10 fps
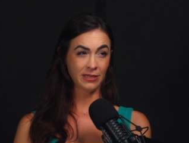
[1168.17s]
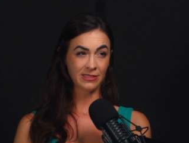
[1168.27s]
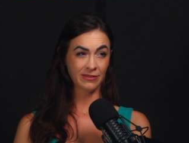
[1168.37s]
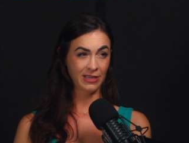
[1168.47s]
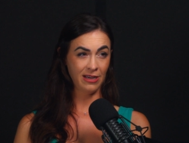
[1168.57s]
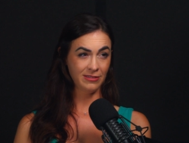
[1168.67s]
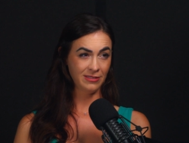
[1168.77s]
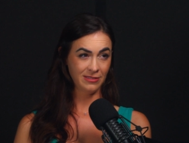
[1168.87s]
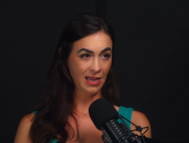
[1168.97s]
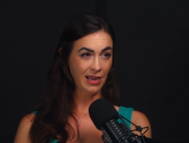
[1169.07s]
because every house
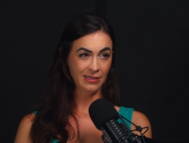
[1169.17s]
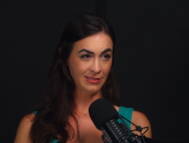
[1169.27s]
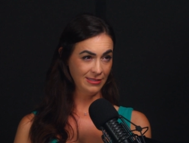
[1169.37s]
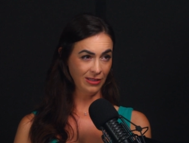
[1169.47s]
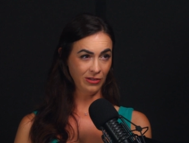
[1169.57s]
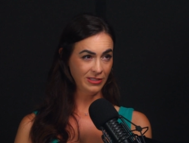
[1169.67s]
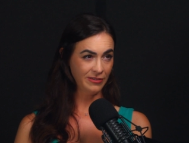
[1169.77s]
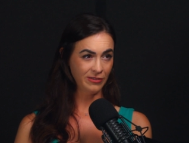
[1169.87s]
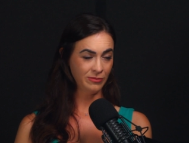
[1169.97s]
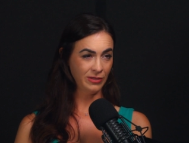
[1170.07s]
size is a sure, little
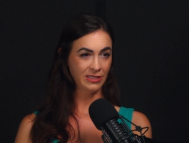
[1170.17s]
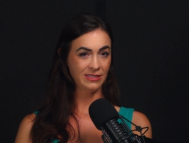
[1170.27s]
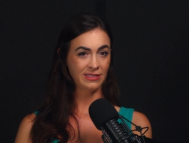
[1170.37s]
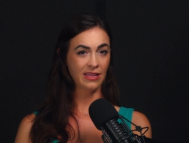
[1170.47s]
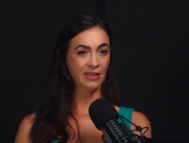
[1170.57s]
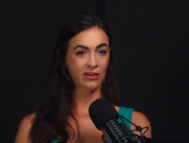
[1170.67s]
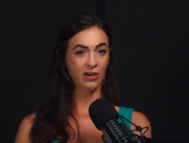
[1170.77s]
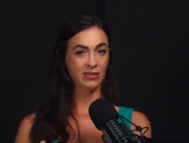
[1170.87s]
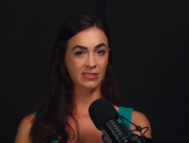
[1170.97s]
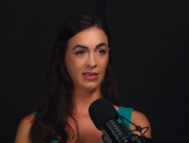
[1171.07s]
different, yeah. but let's say they
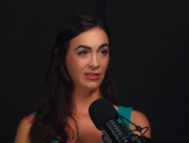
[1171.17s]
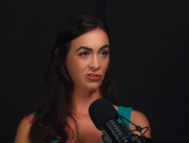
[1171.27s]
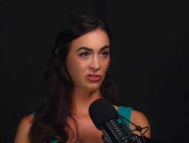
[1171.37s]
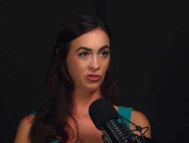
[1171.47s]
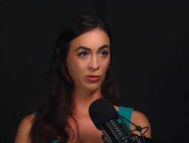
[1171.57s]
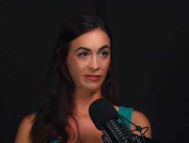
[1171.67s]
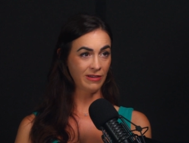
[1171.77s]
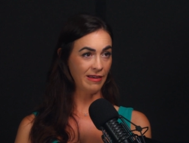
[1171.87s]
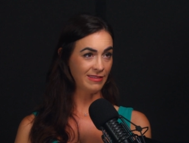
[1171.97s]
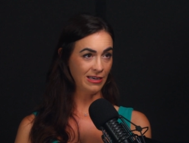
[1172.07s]
cost an extra
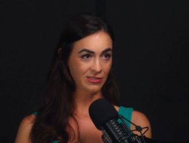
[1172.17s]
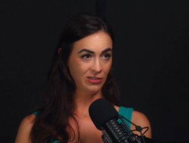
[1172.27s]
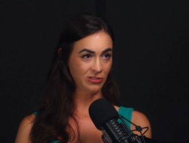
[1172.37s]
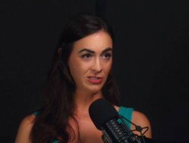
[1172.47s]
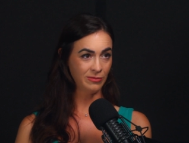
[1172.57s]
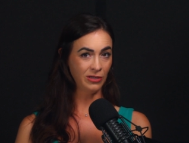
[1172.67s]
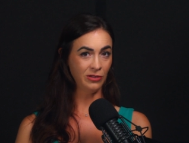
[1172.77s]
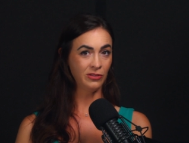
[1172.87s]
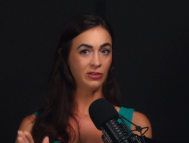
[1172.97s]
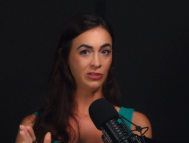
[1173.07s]
$25,000 to build.